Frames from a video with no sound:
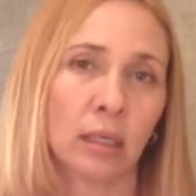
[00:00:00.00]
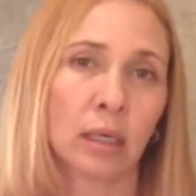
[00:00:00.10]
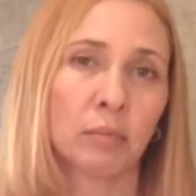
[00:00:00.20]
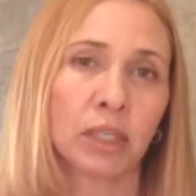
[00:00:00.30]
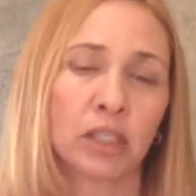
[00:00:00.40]

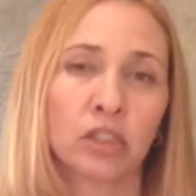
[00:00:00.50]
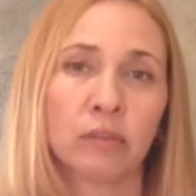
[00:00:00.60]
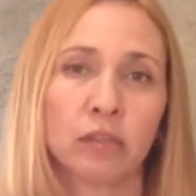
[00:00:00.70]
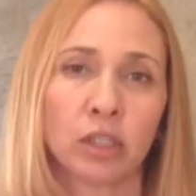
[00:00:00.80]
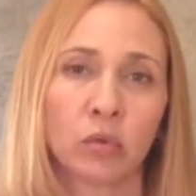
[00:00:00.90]

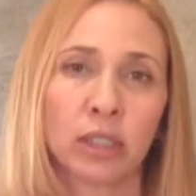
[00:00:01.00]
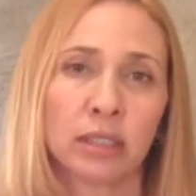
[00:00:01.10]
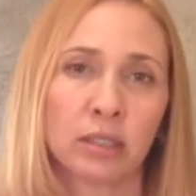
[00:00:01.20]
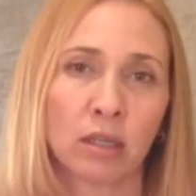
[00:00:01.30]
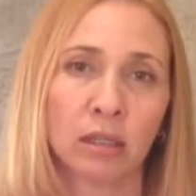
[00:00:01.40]
combination of liquid
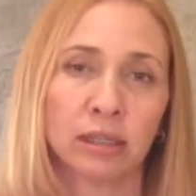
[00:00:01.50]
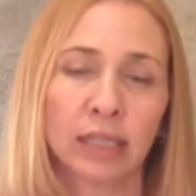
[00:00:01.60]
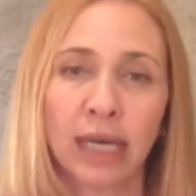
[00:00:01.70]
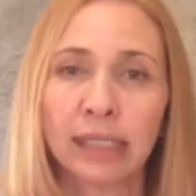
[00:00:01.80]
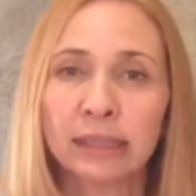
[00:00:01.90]
and solid
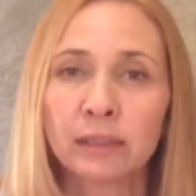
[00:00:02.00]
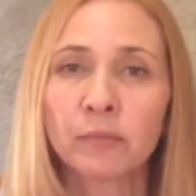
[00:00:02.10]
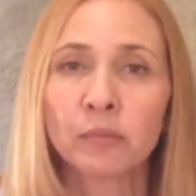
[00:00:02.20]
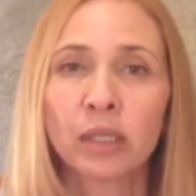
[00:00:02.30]
diet,